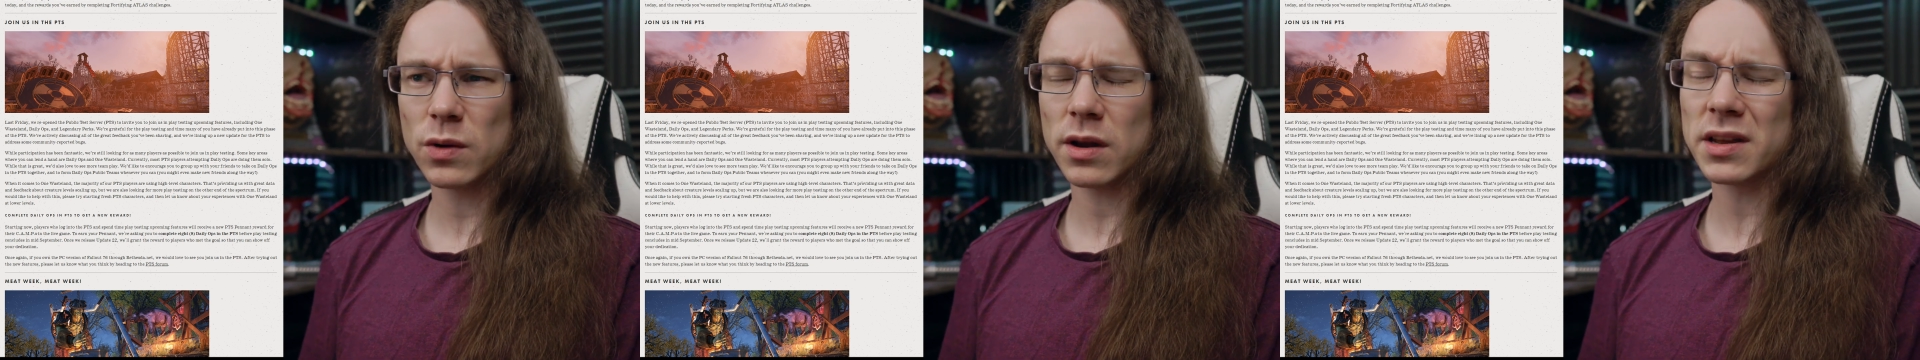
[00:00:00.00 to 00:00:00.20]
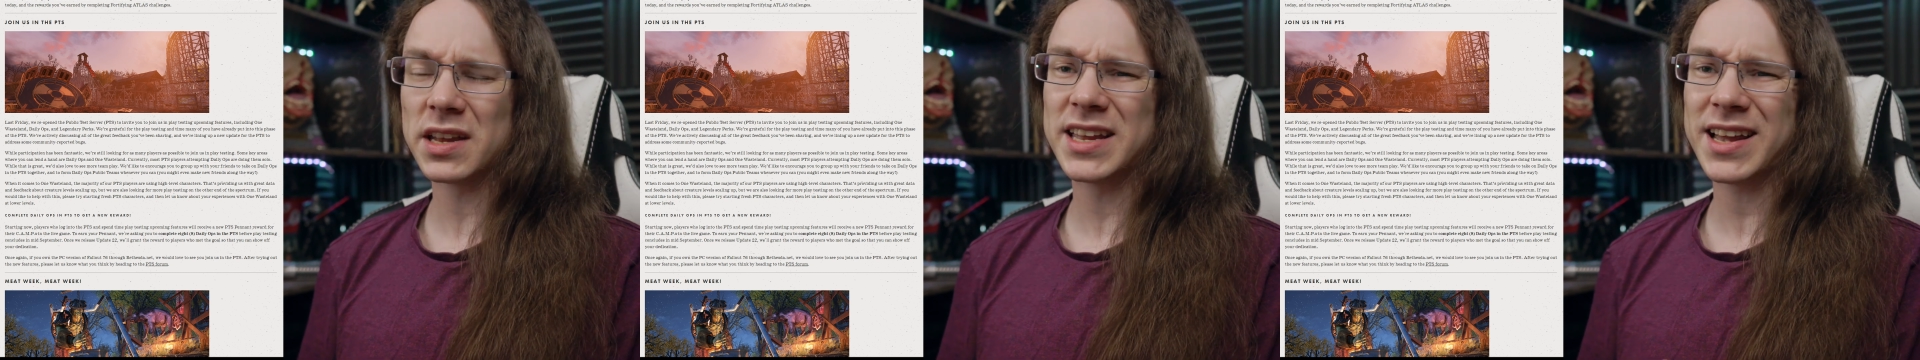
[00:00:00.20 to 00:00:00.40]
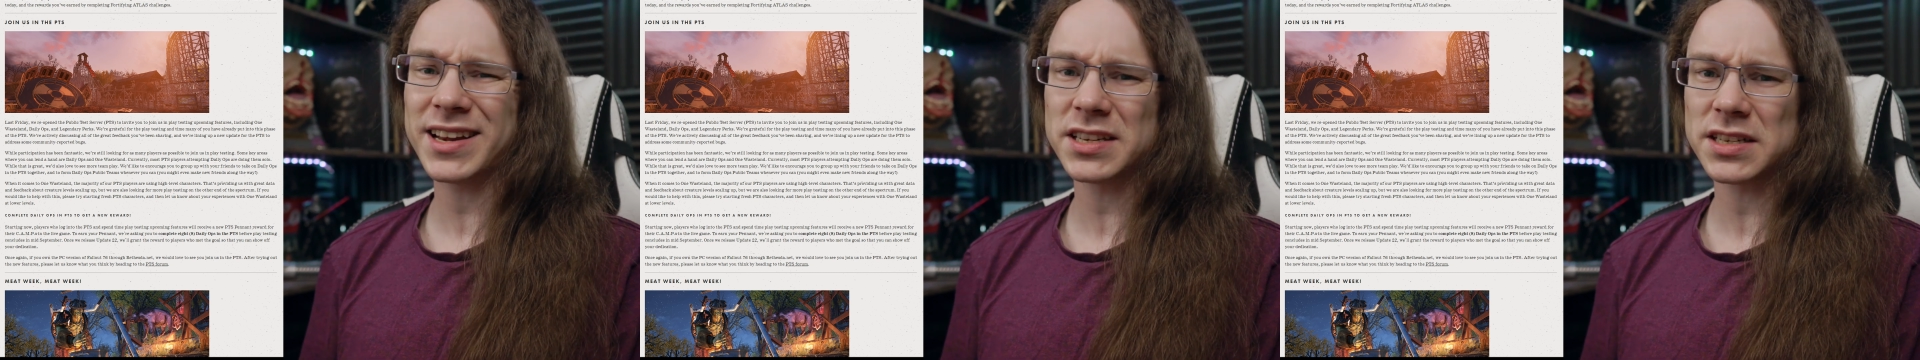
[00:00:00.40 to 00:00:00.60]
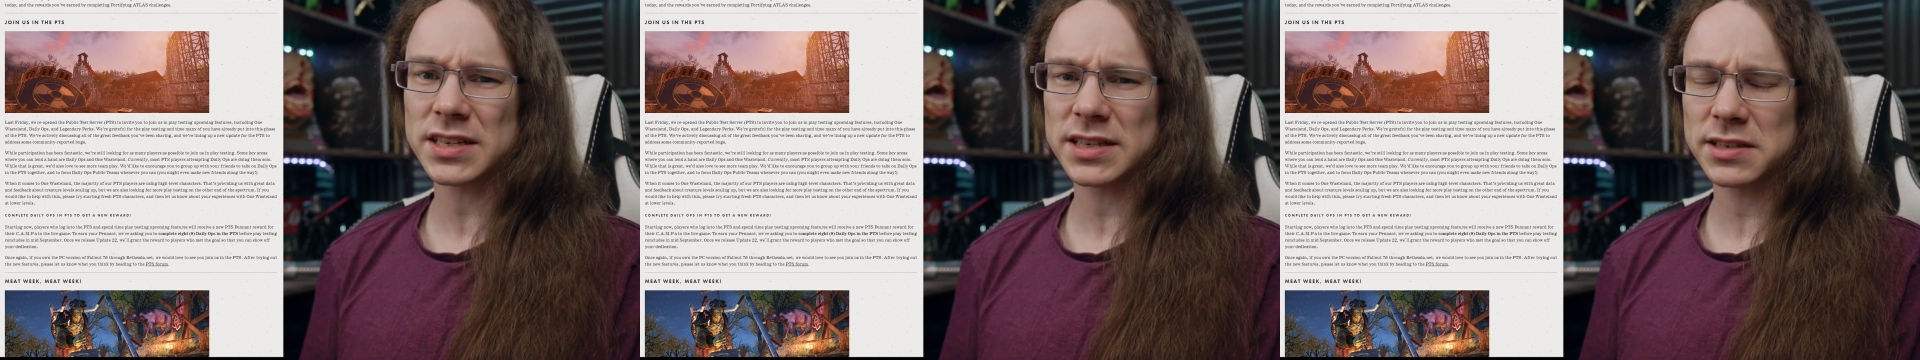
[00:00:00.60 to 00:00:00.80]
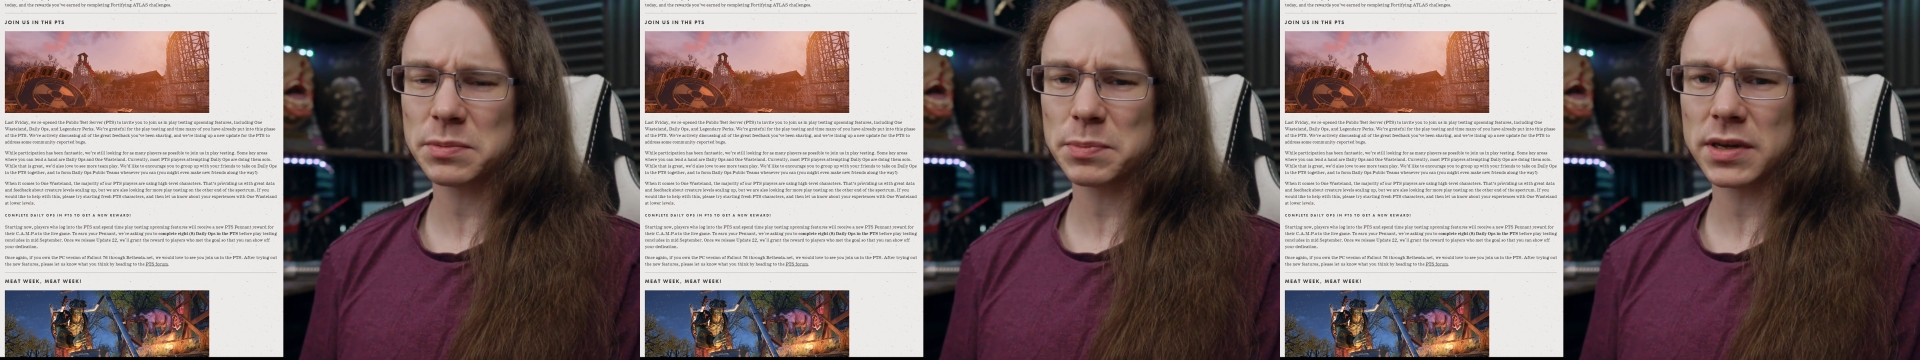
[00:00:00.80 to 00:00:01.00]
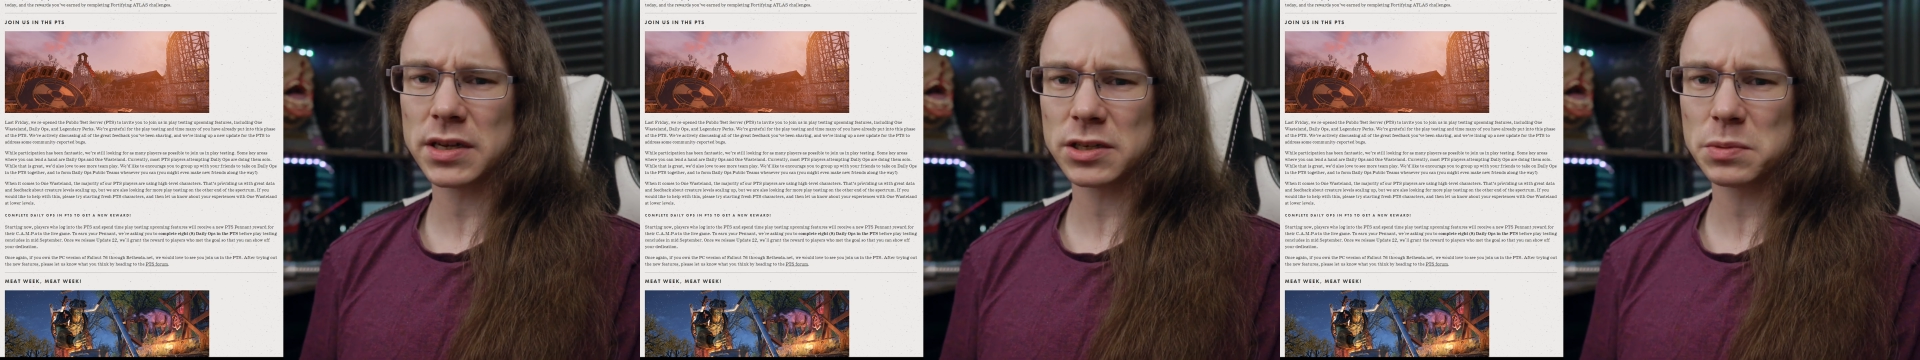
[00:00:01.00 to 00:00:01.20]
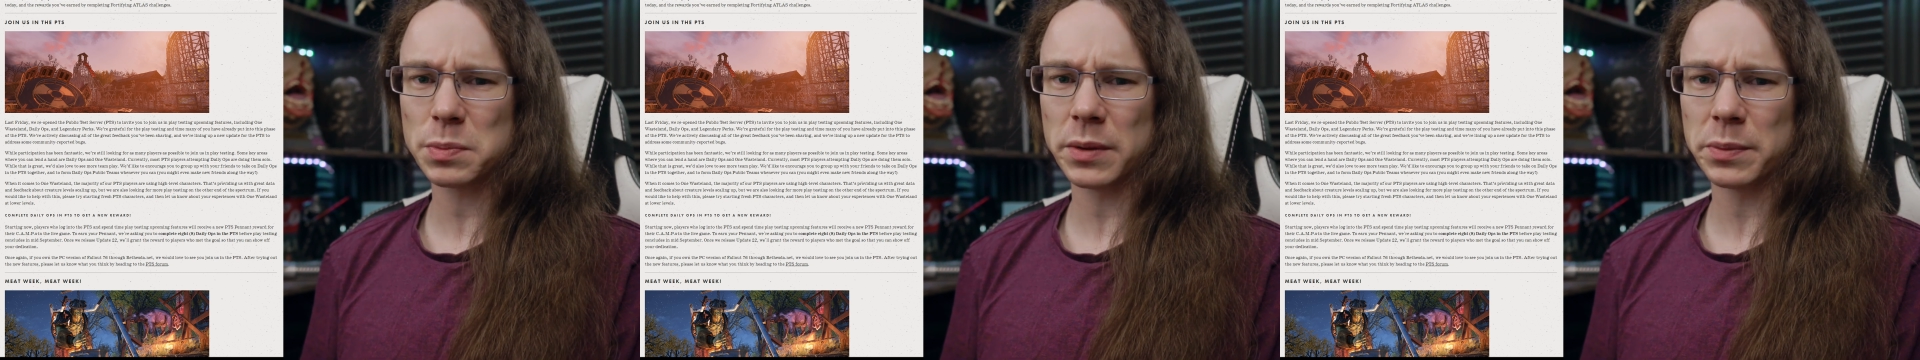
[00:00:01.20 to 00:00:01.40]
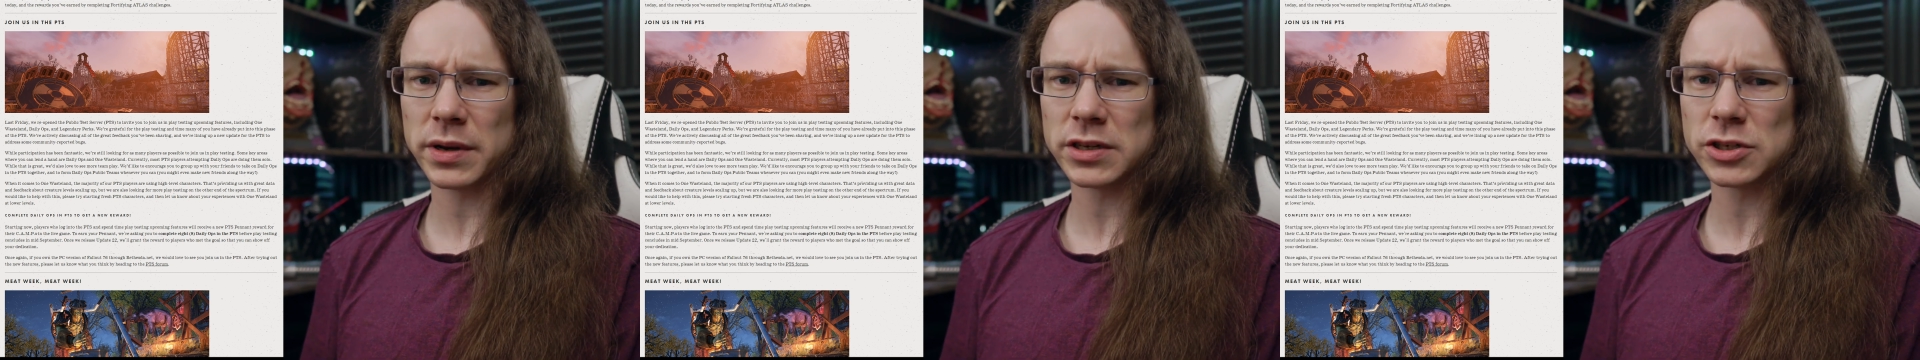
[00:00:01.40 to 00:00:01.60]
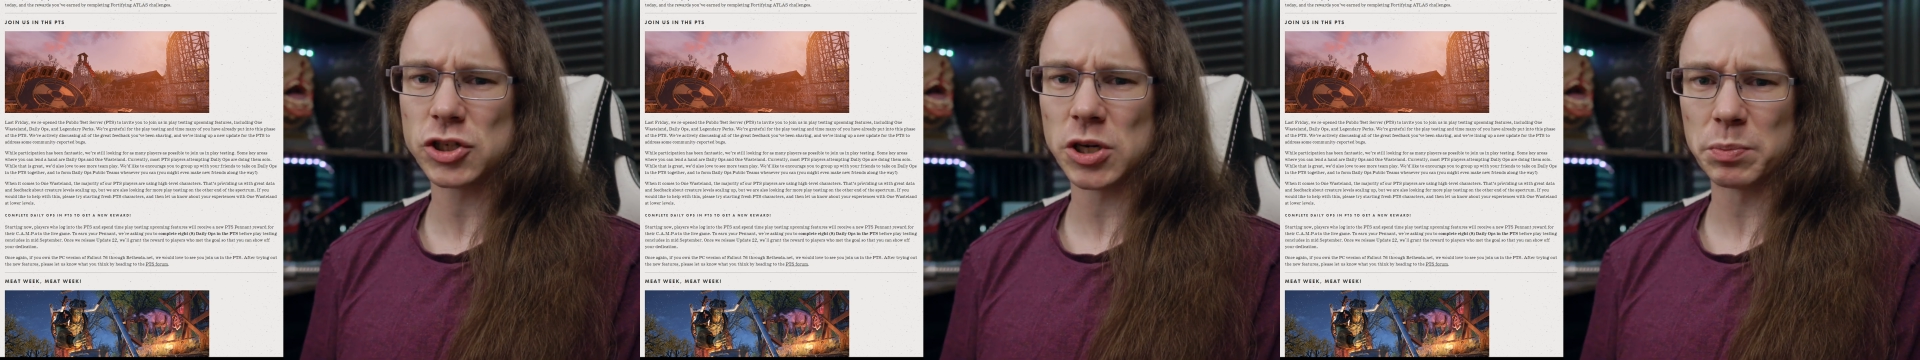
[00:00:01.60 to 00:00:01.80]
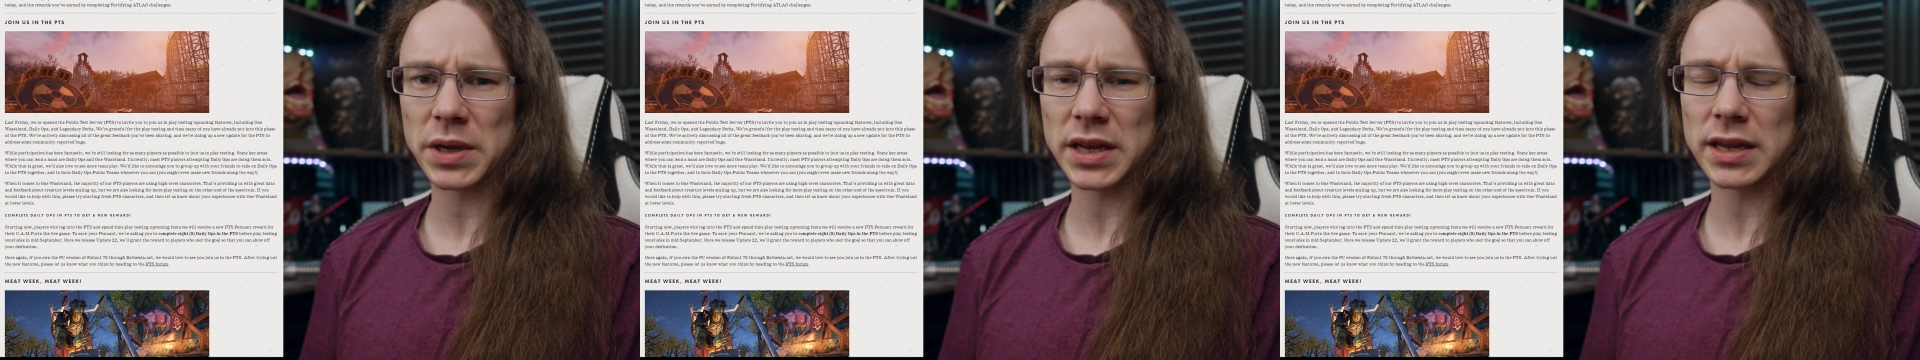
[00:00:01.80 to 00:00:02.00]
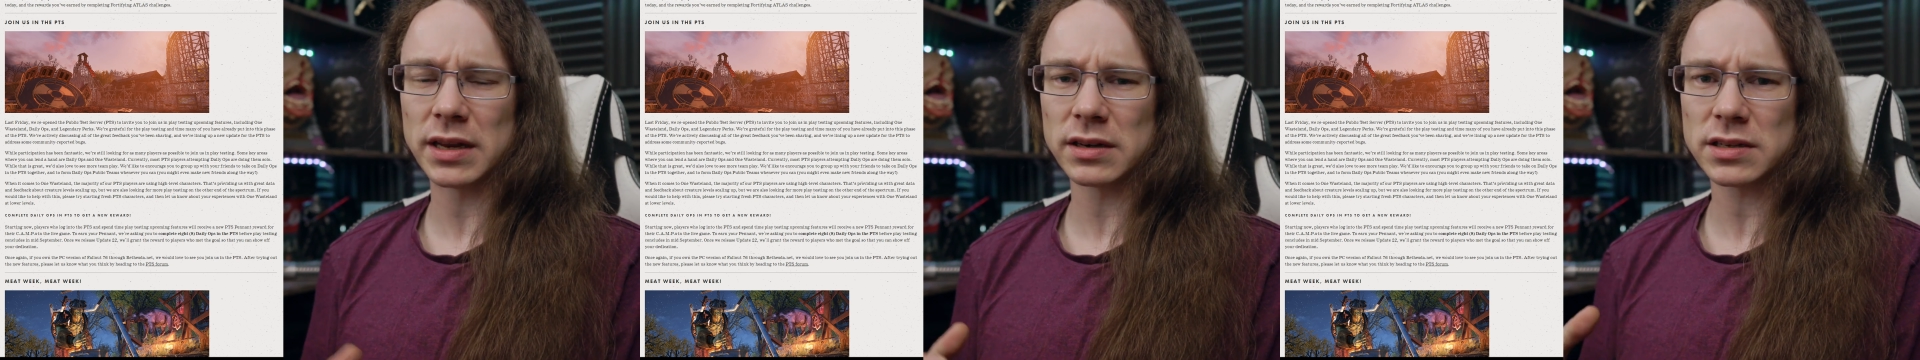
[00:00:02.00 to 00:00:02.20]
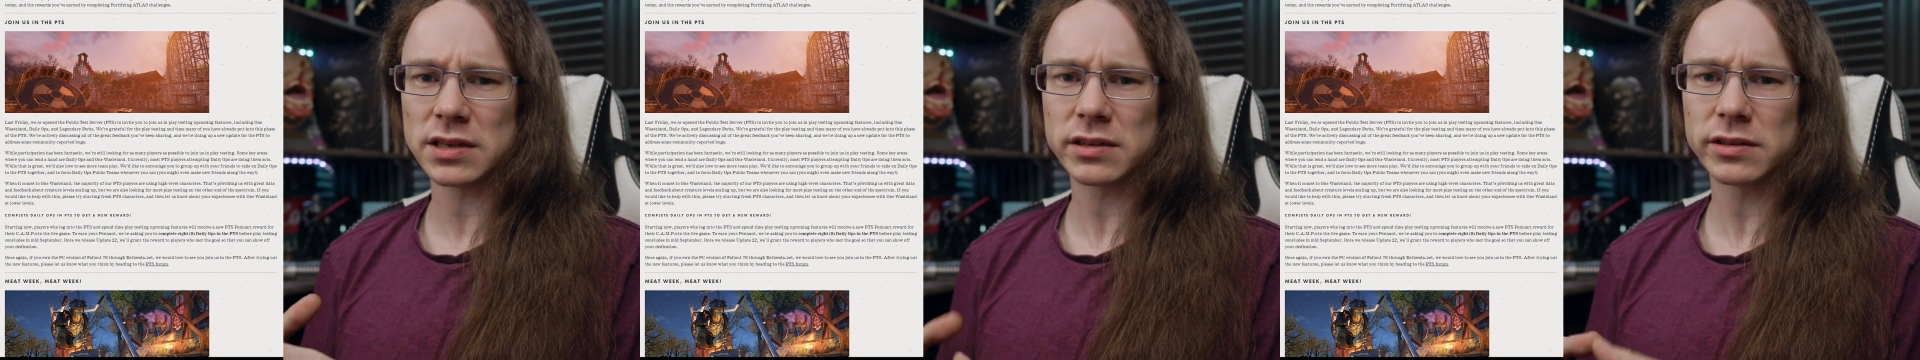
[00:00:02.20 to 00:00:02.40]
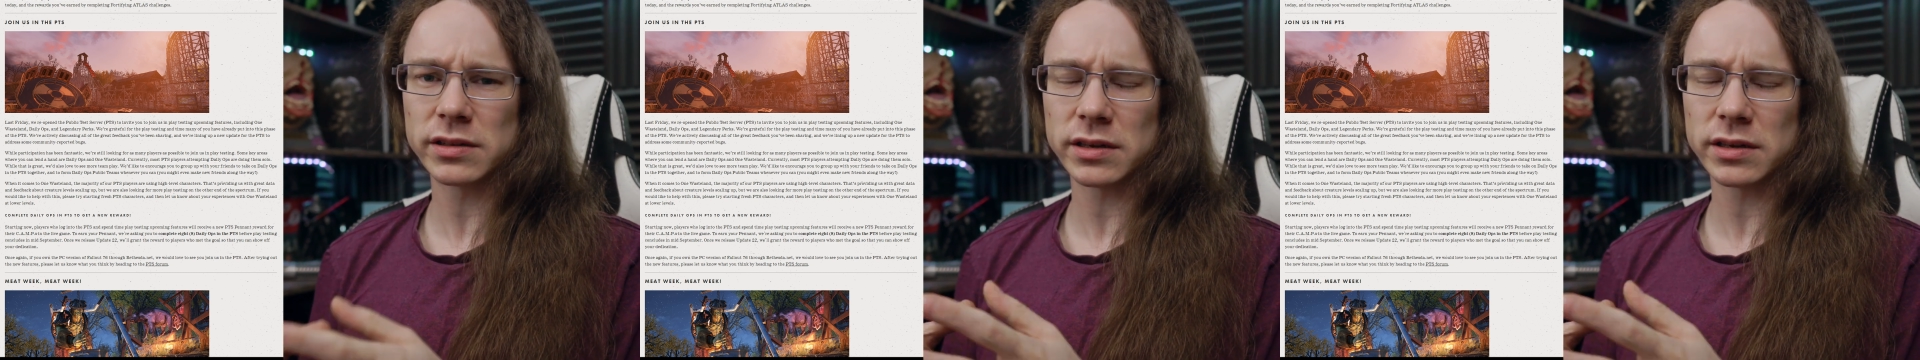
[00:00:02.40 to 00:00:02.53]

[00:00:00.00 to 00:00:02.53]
I guess it's because people are jumping into